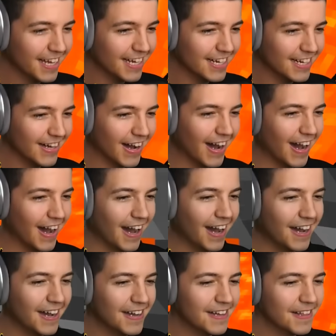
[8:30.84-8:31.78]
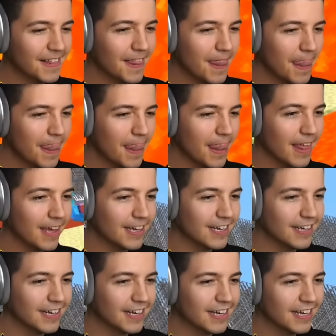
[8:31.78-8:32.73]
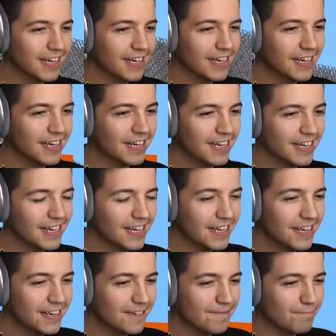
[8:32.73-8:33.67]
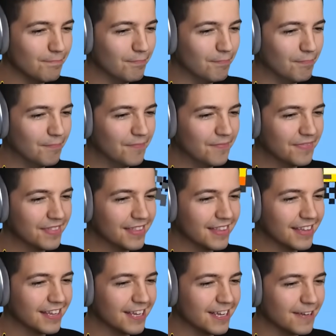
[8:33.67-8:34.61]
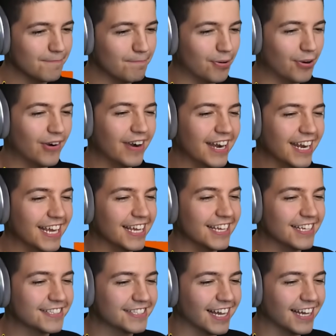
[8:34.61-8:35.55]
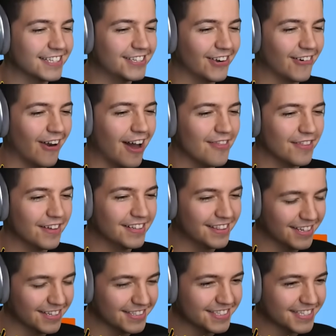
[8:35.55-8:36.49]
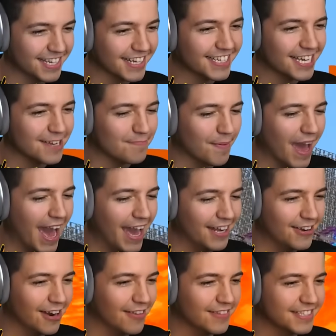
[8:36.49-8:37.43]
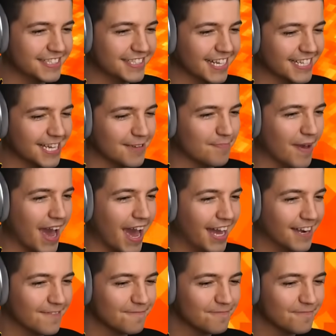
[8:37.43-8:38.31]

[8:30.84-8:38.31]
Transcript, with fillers: Don't blast me! I'm not Jimmy Guys, Neutron. my character isn't moving! Bree, it's because you're on the, the sticky pad! You're on the sticky pad!